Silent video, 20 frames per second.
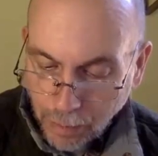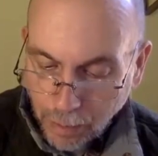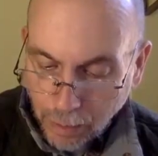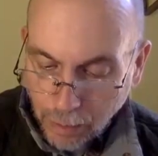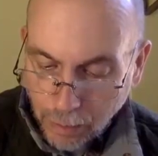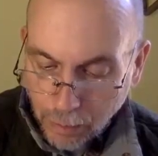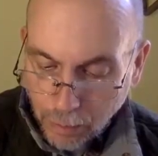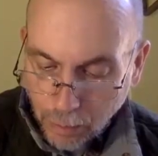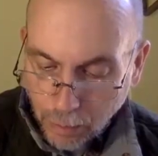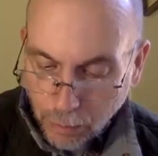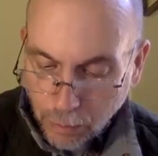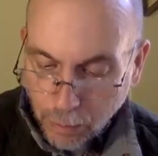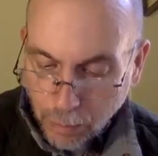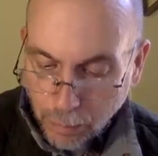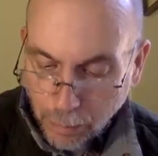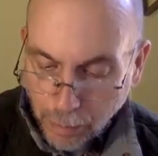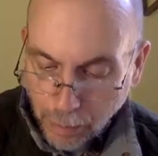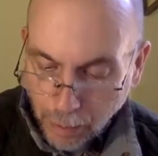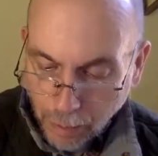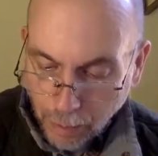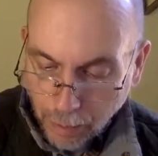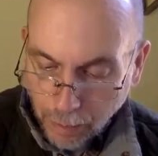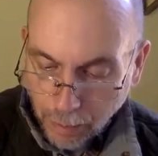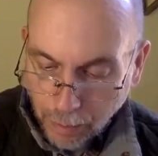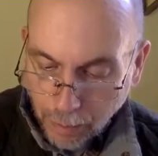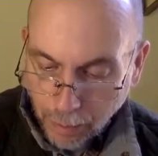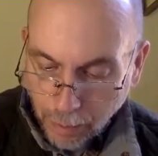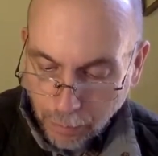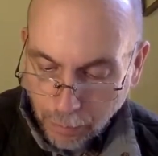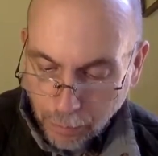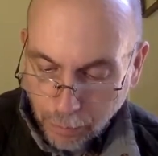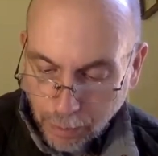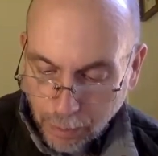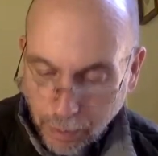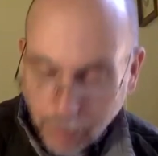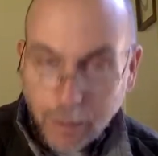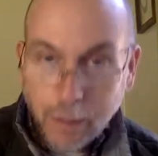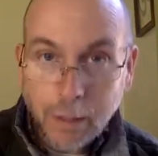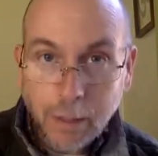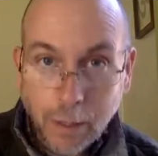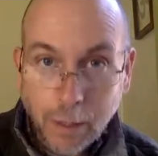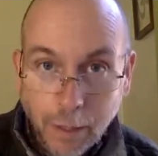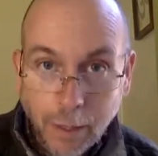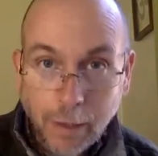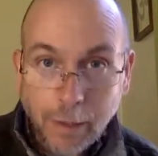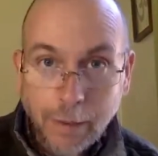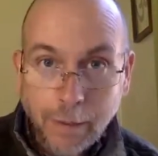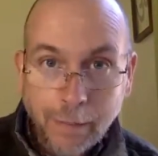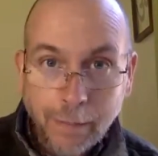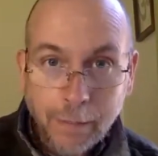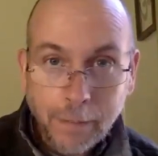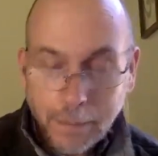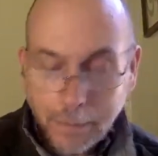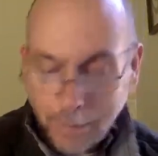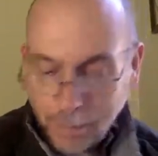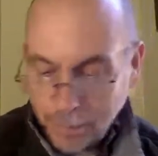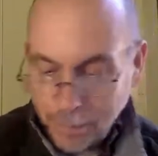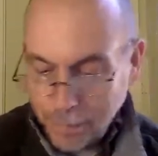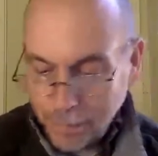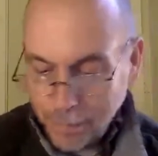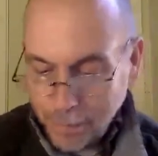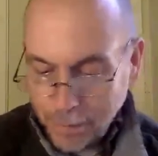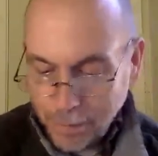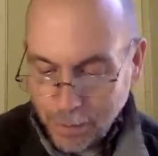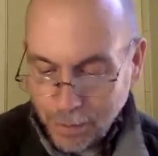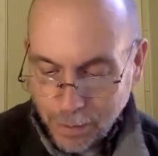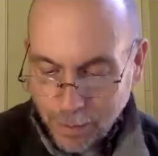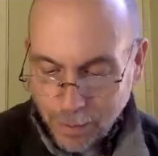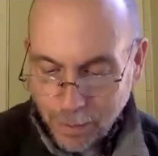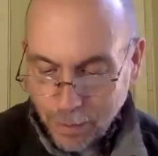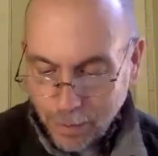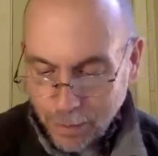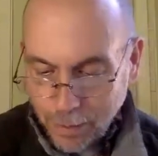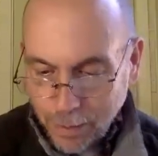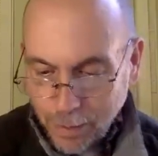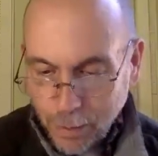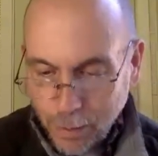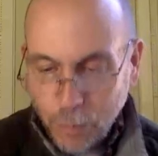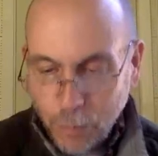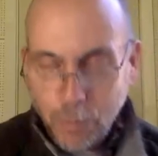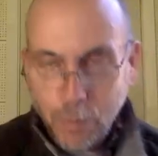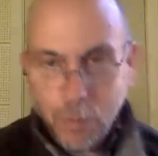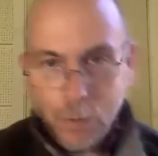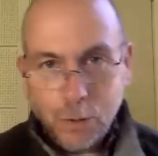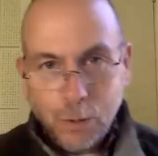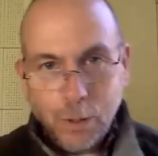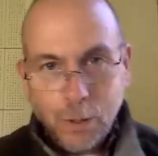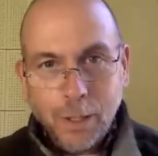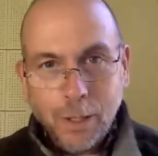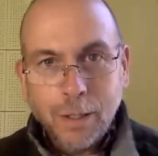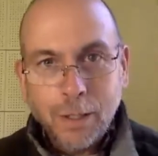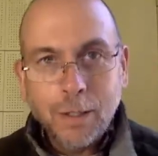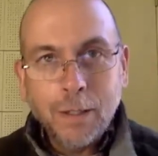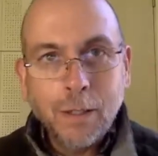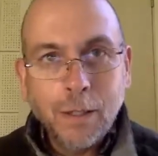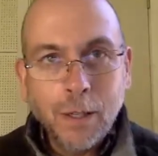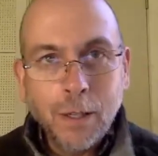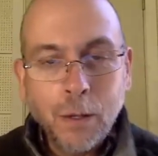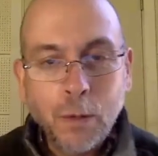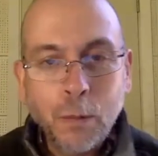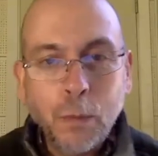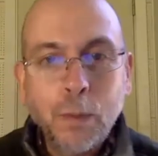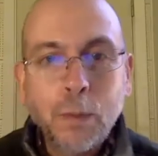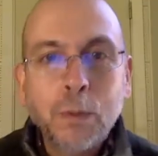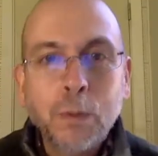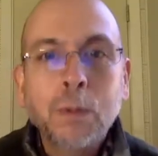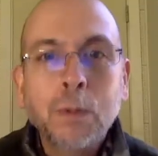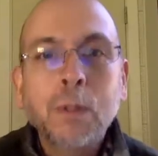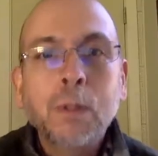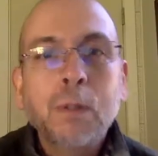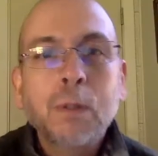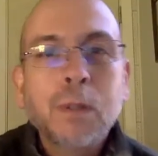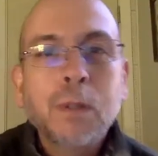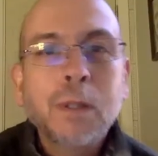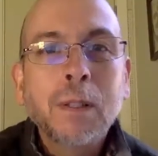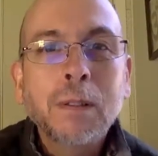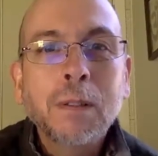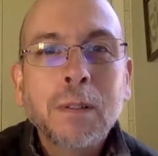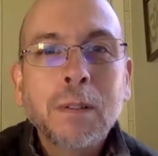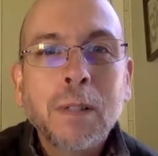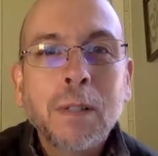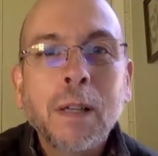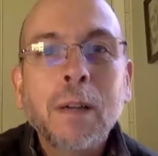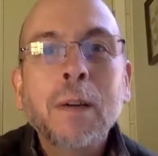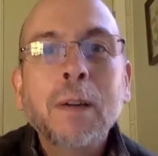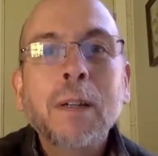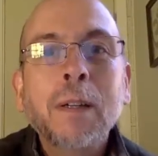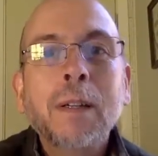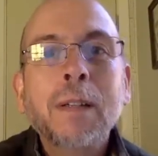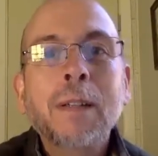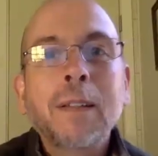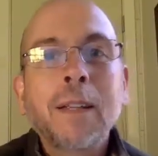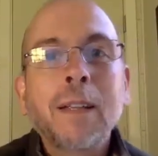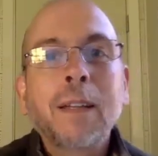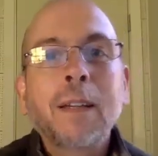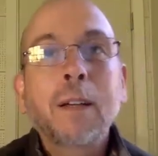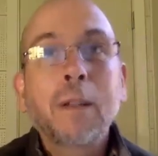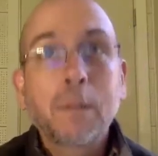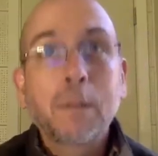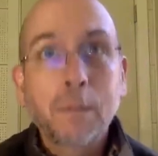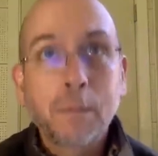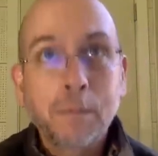it is also beyond every denial. I hope you enjoyed it, and we will see you on Saturday. Take care.